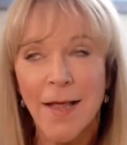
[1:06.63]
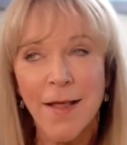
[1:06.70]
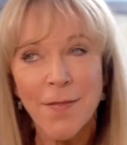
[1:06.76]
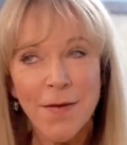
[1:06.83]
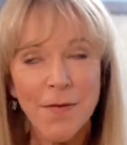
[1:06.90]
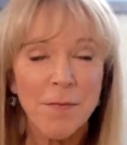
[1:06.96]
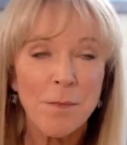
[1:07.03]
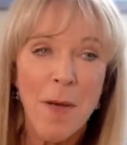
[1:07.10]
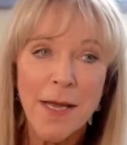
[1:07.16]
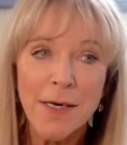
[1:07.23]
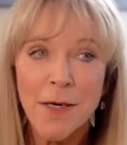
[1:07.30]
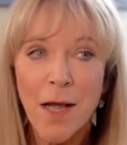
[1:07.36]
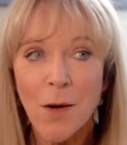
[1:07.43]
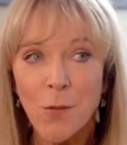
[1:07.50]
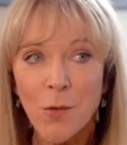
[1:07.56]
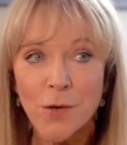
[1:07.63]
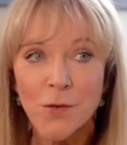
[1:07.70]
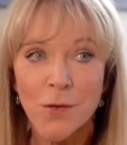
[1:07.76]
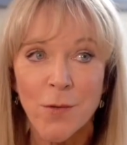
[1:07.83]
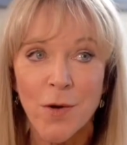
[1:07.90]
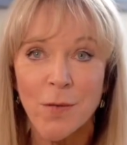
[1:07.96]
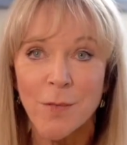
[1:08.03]
this might not work
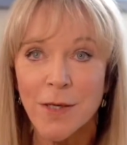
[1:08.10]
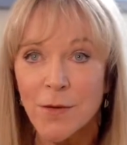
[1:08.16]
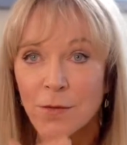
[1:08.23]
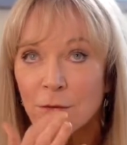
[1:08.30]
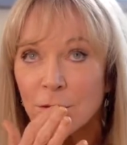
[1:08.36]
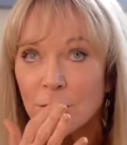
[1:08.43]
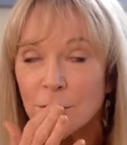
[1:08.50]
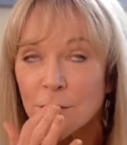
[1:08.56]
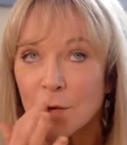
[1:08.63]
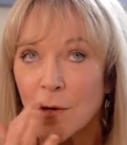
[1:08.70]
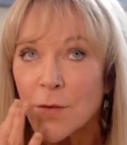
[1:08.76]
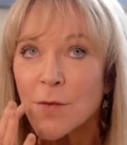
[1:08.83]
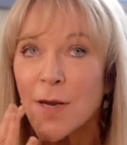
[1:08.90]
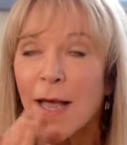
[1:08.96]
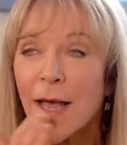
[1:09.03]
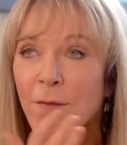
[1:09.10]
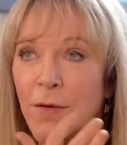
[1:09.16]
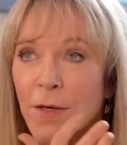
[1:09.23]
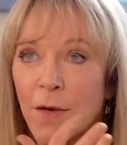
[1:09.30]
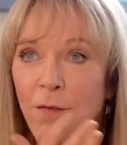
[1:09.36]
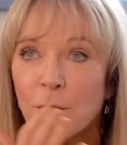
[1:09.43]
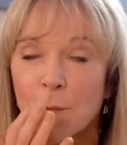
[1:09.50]
too well because you don't have
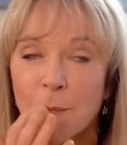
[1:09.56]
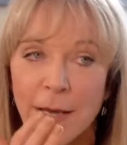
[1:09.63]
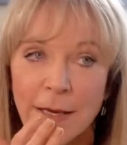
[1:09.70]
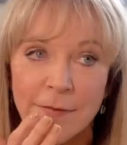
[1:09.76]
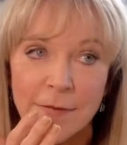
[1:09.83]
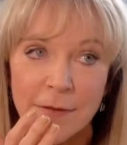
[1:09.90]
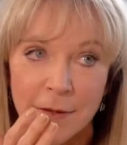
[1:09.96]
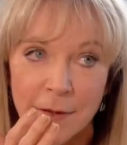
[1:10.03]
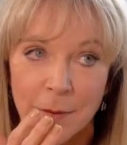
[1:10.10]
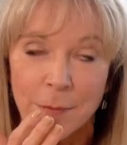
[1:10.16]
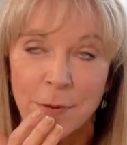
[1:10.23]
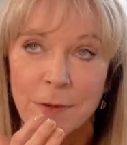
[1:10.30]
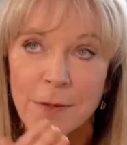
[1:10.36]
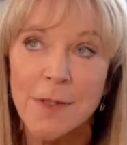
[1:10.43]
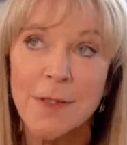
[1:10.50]
enough base lip.